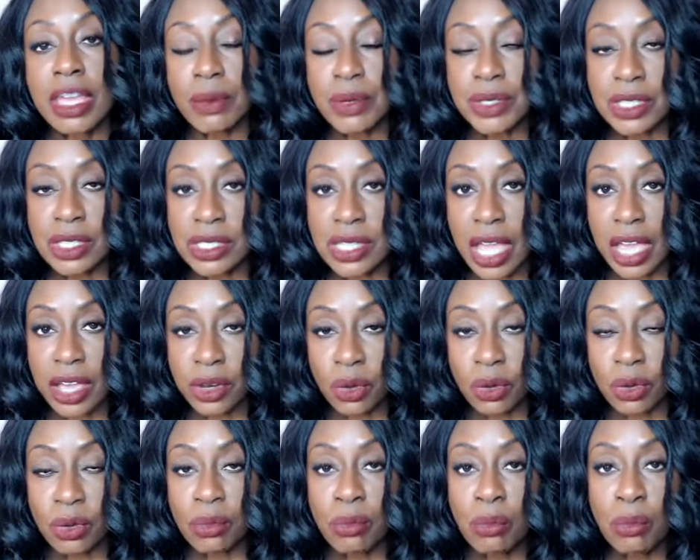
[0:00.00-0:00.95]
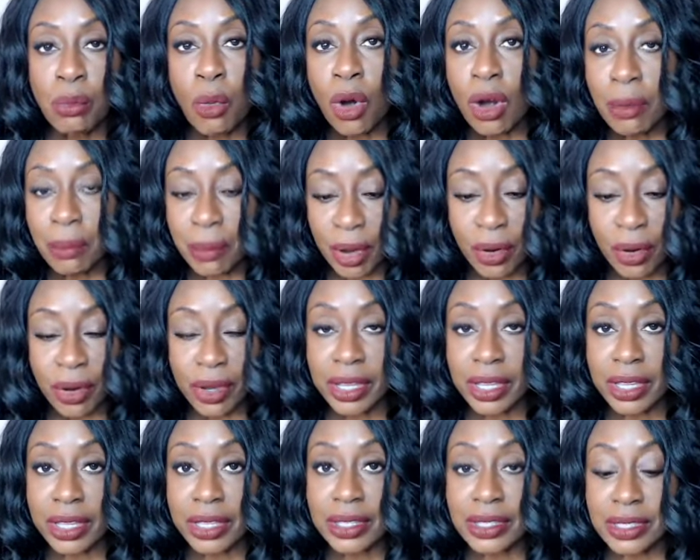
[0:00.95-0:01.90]
was entitled More
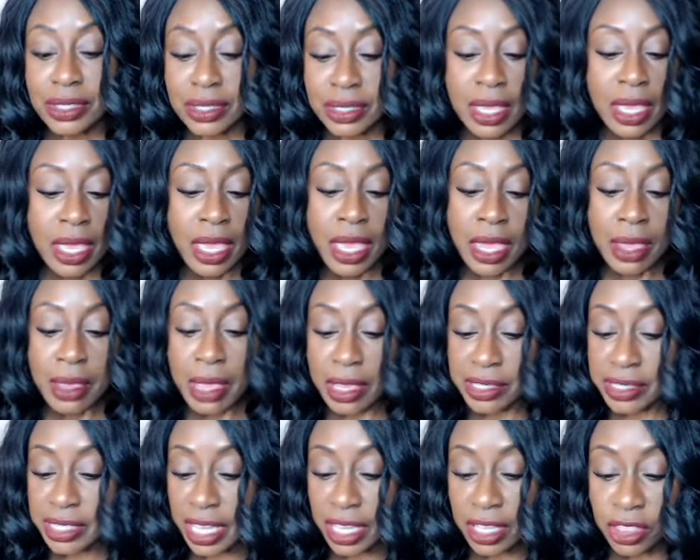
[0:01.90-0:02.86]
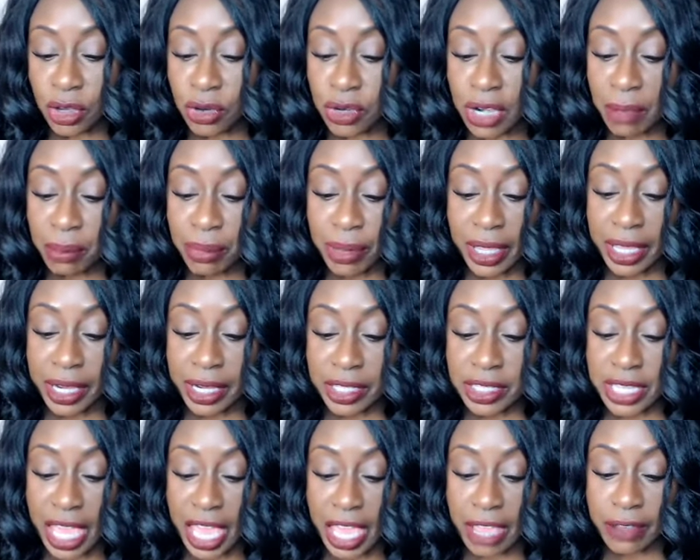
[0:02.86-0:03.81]
Americans Say They're Not Planning
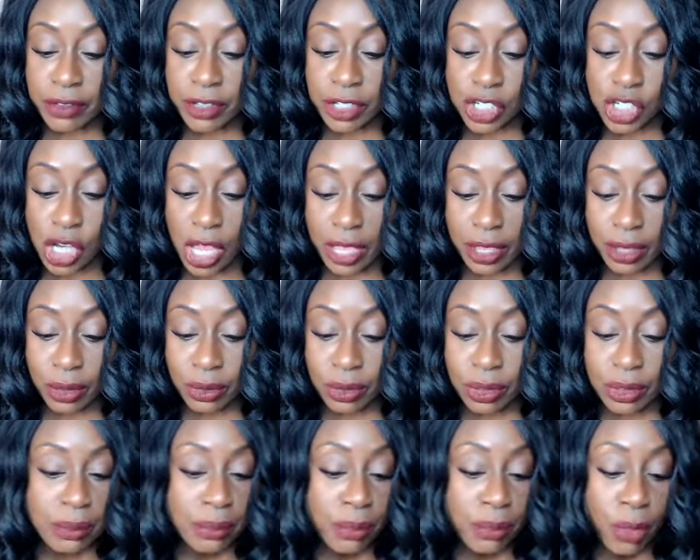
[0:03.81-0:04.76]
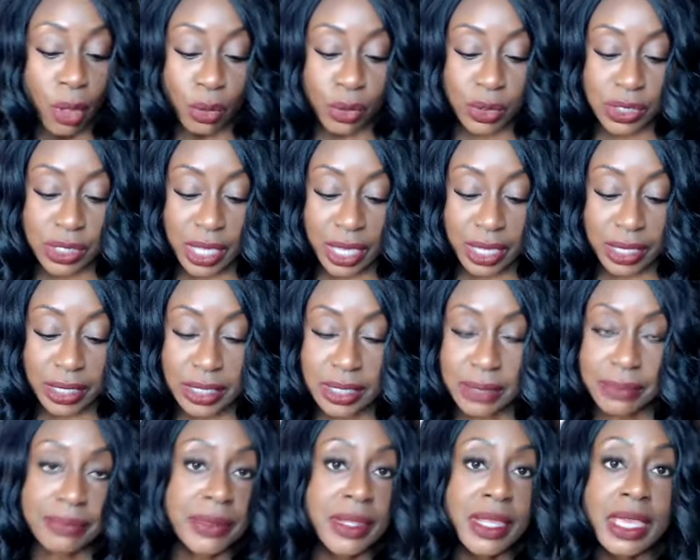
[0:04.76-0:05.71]
to Have a Child, poll says.
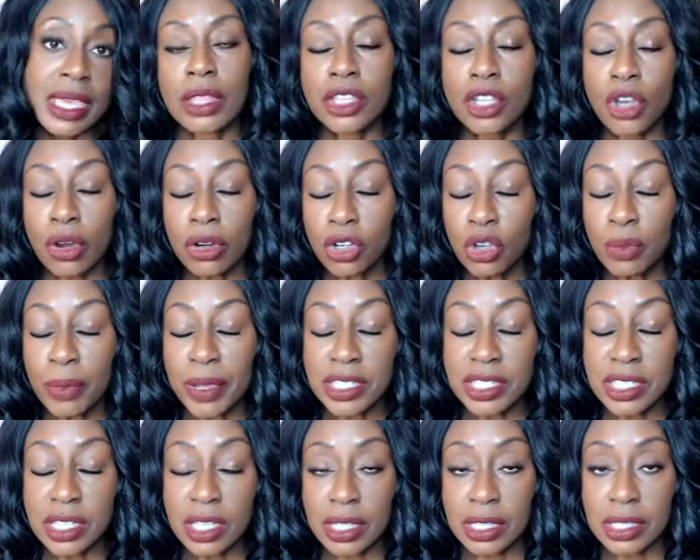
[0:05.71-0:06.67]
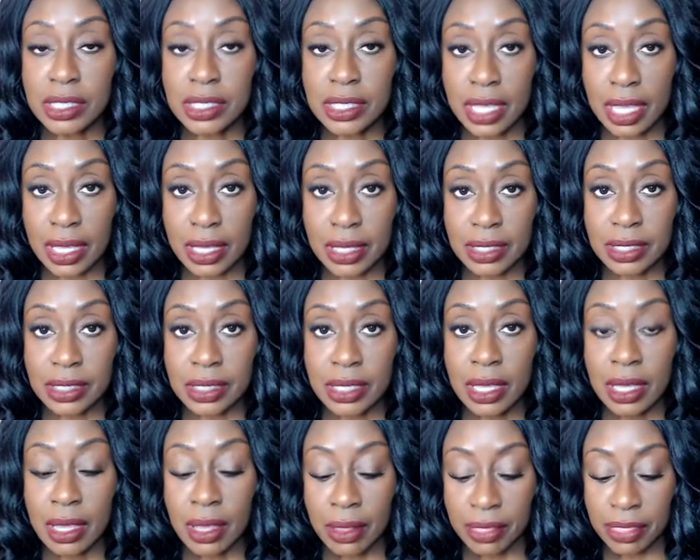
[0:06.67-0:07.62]
The article basically says
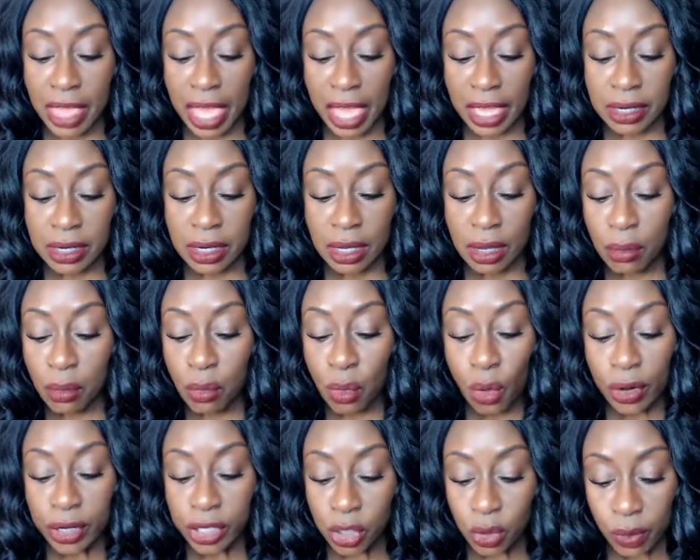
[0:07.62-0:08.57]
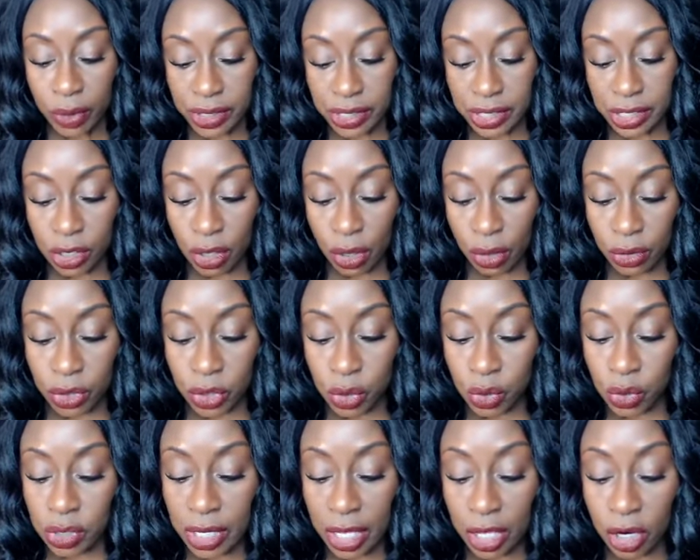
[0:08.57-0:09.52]
that more US adults who
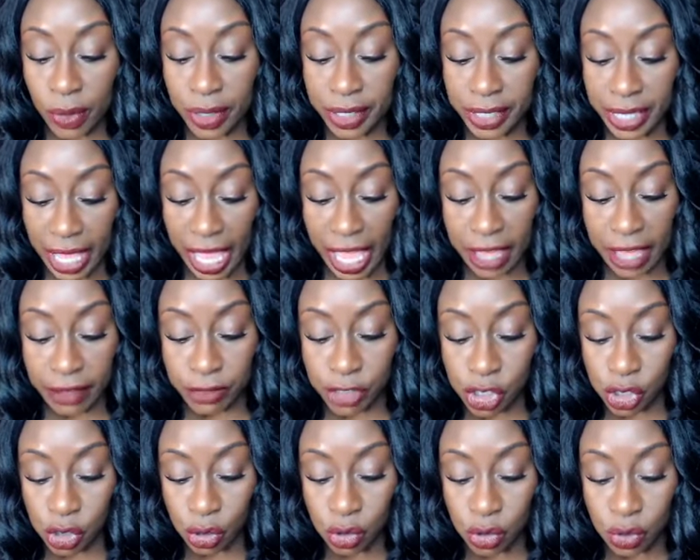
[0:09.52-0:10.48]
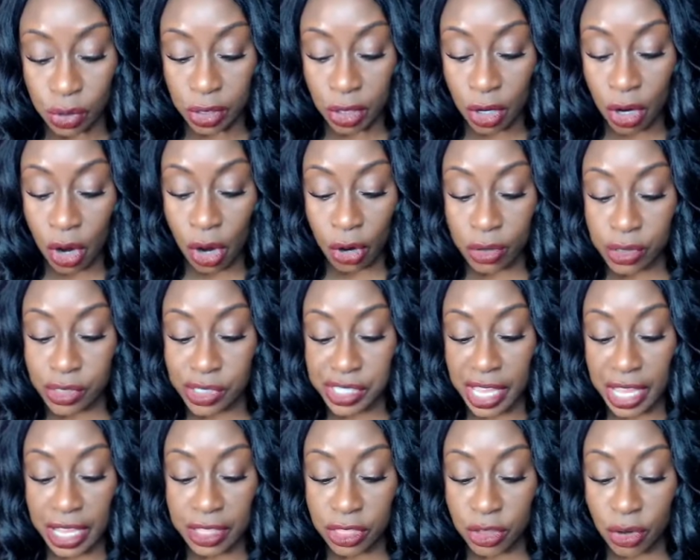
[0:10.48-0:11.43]
do not already have children are
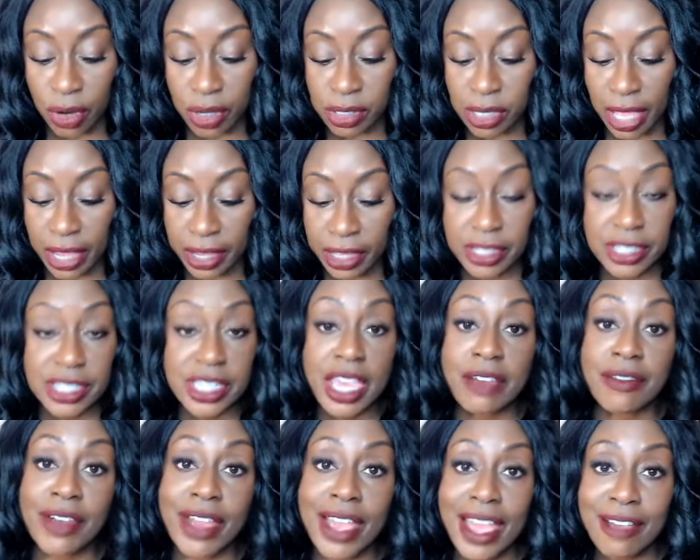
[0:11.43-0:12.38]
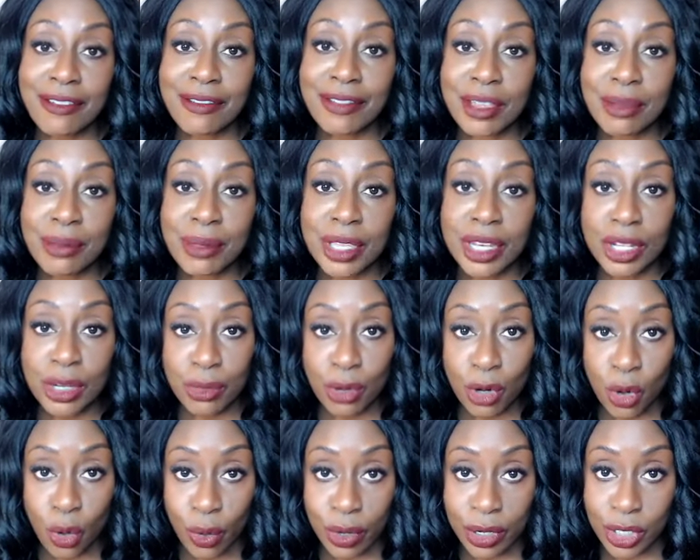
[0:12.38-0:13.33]
saying they're unlikely to ever have them, and
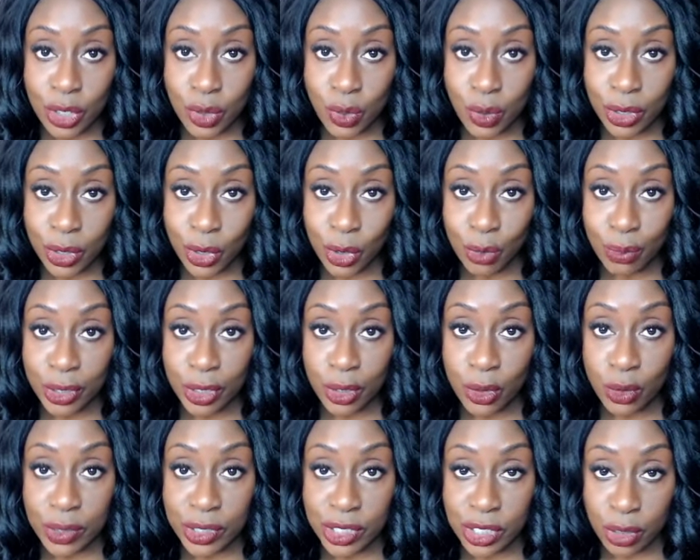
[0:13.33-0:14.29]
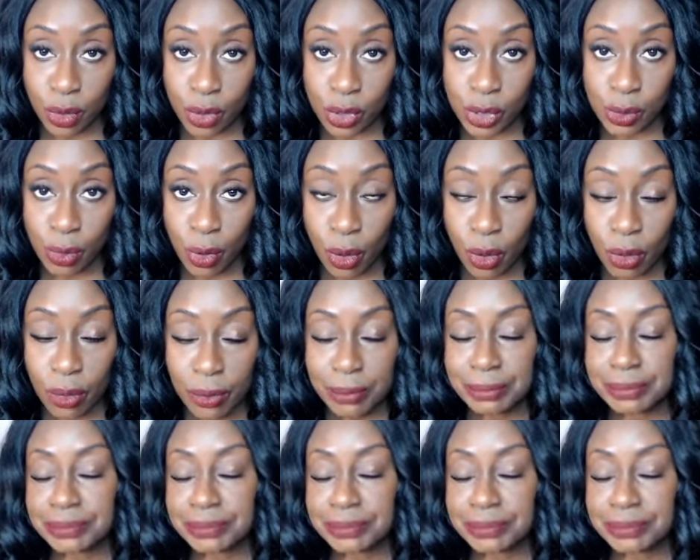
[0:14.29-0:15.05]
according to a new Pew Research poll.